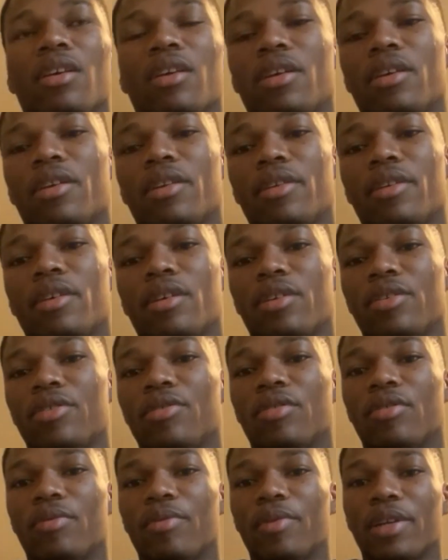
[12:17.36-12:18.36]
and uh, you
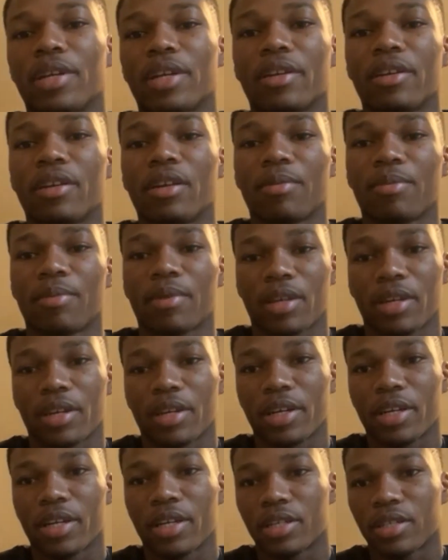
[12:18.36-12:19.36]
know waking up at
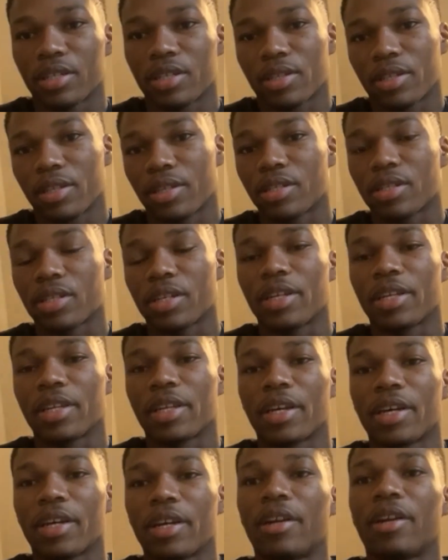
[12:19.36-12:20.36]
night, things like
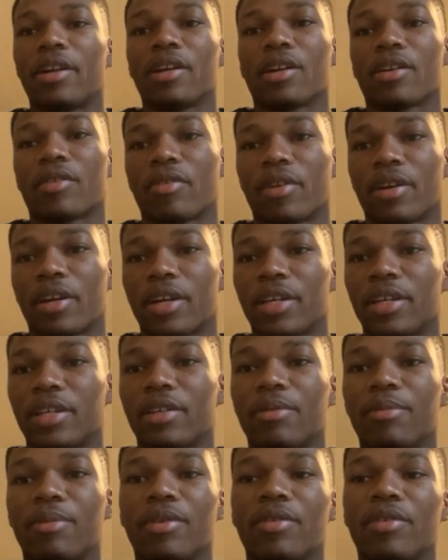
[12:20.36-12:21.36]
that. Her crying in
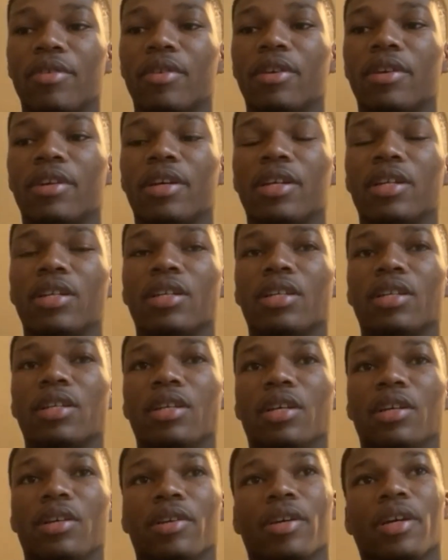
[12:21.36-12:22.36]
the middle of the night.
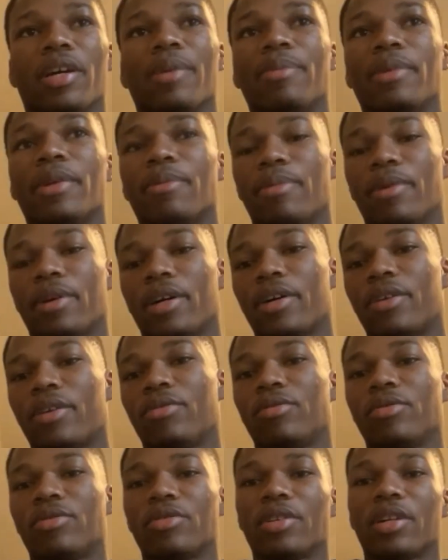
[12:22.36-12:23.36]
You gotta make
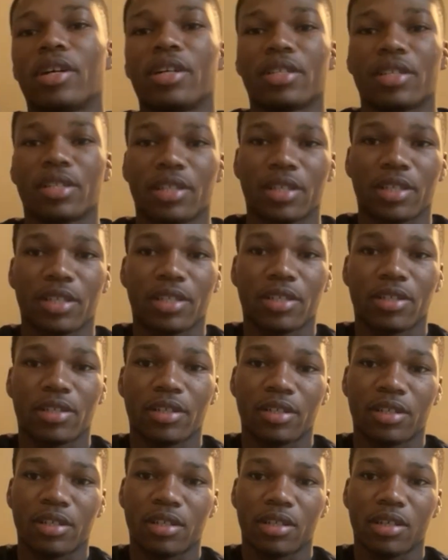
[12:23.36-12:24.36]
bottles. You gotta change
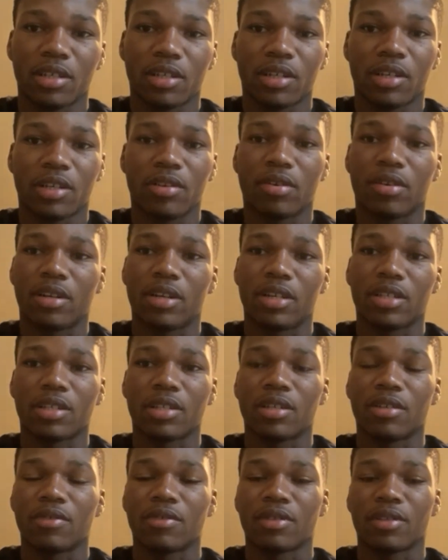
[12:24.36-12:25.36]
her and all that
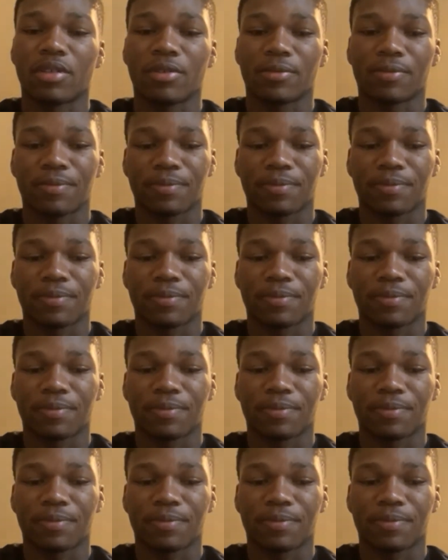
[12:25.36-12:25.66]
stuff. So